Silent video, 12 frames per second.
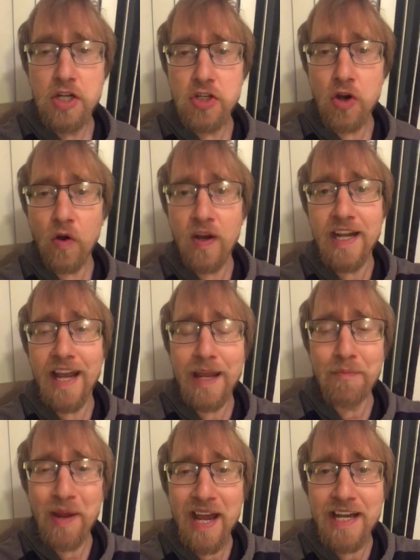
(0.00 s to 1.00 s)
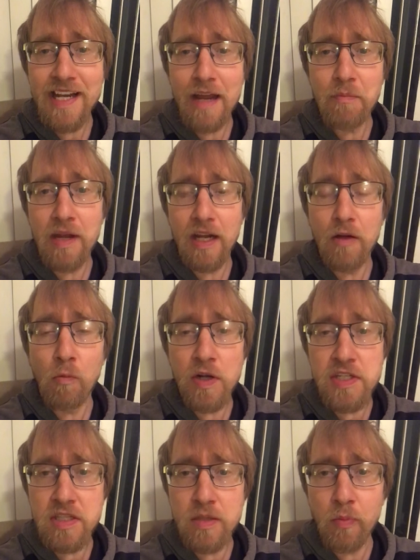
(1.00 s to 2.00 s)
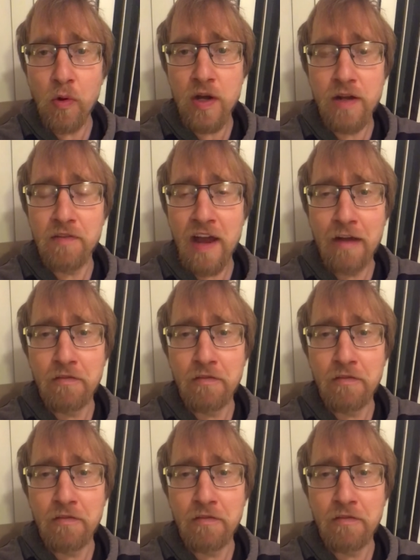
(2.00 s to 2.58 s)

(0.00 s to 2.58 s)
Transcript: During a pandemic, what's the point of